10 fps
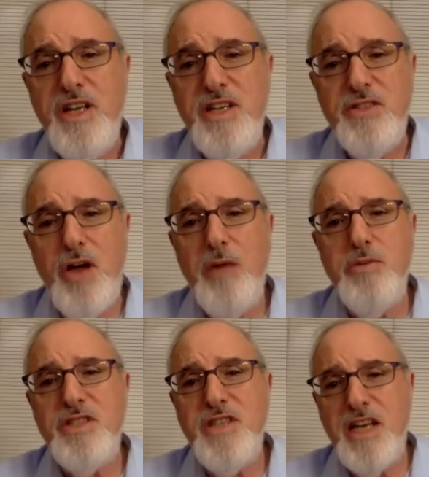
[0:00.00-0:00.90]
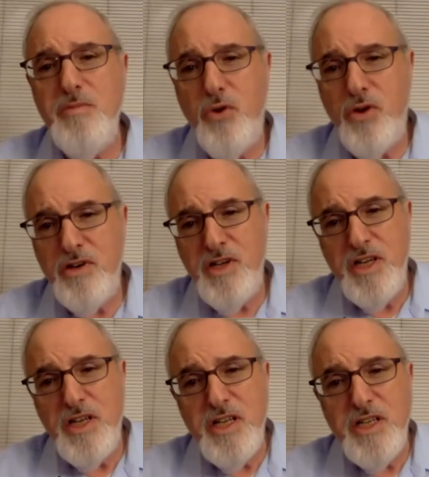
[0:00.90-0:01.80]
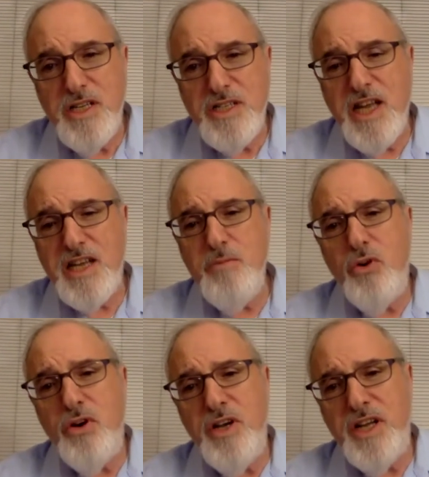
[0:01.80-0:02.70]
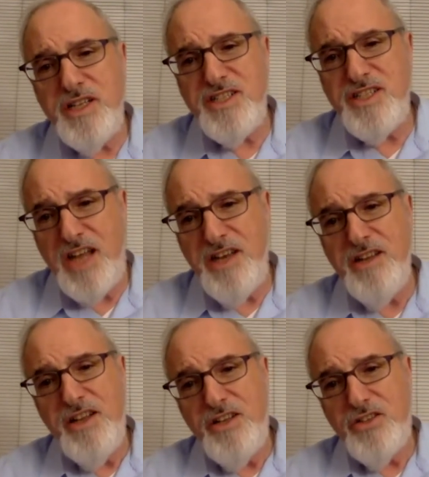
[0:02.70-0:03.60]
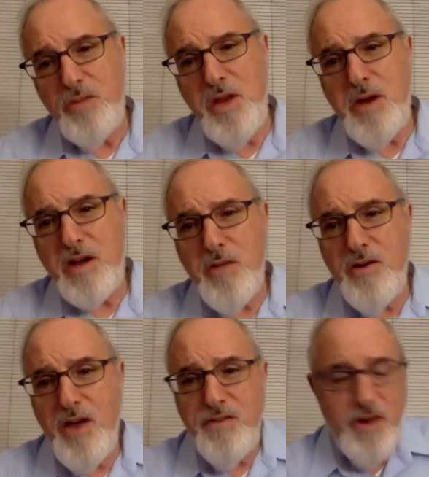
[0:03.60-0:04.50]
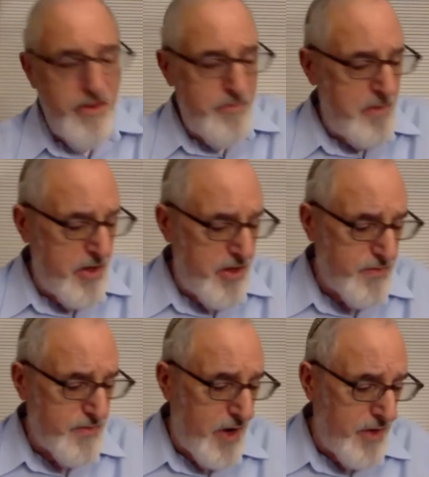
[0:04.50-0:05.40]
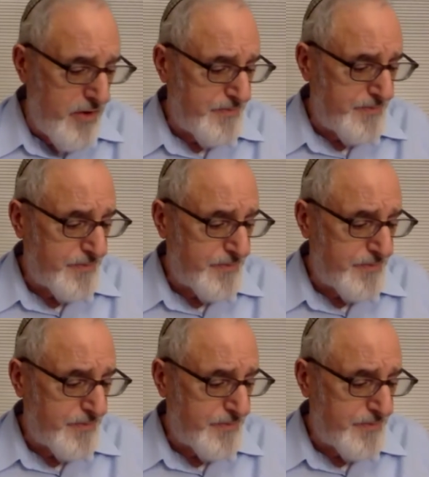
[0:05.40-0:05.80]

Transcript: So I was second born, second born uh, son. So I'm named after my grandfather, my mother's father.